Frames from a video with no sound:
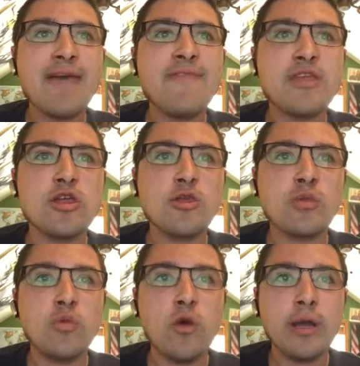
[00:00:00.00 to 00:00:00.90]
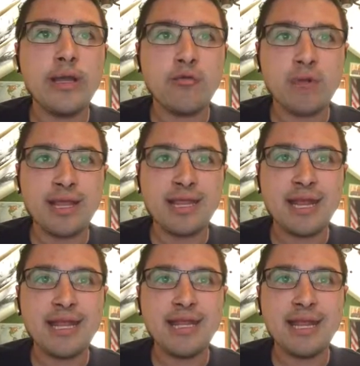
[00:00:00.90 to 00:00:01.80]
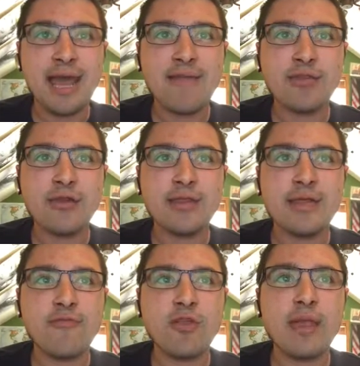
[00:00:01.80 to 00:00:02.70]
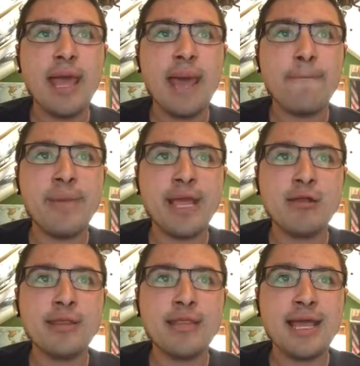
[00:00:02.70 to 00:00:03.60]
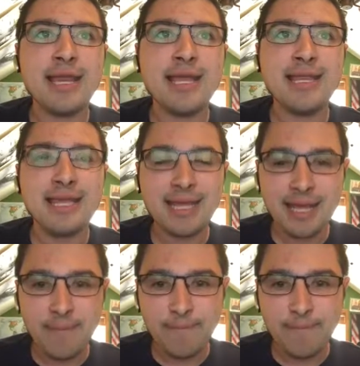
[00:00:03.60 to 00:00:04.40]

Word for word: Officials warn residents after several bear sightings in